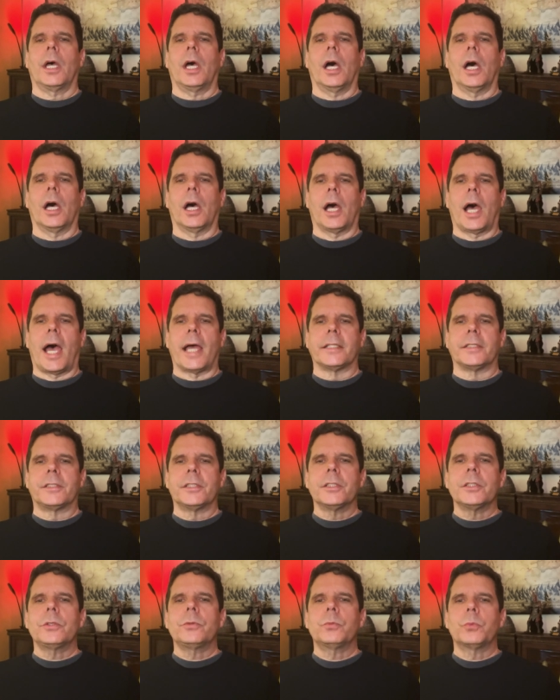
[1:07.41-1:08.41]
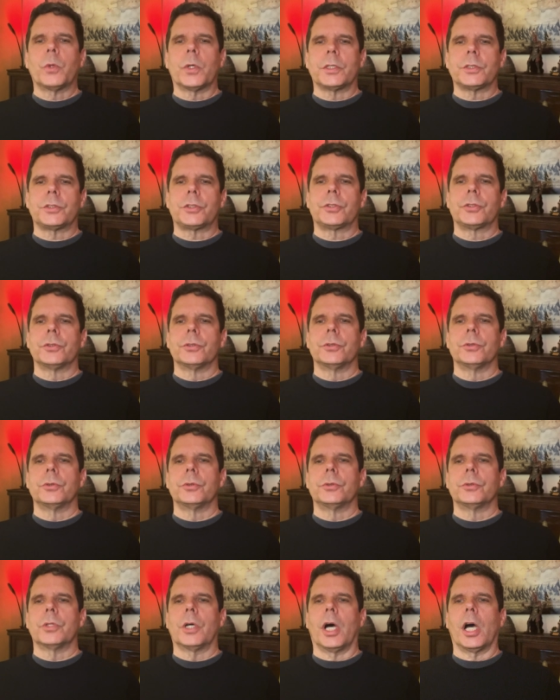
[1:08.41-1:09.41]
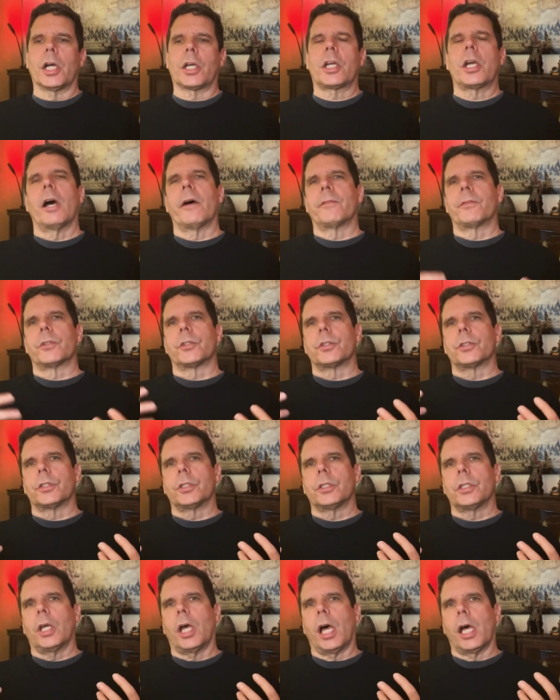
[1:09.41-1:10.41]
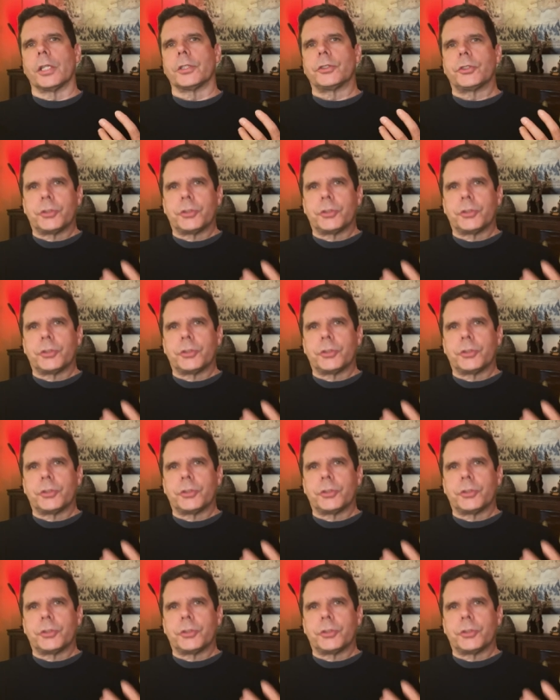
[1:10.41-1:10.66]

uh, I did want to uh, cover uh,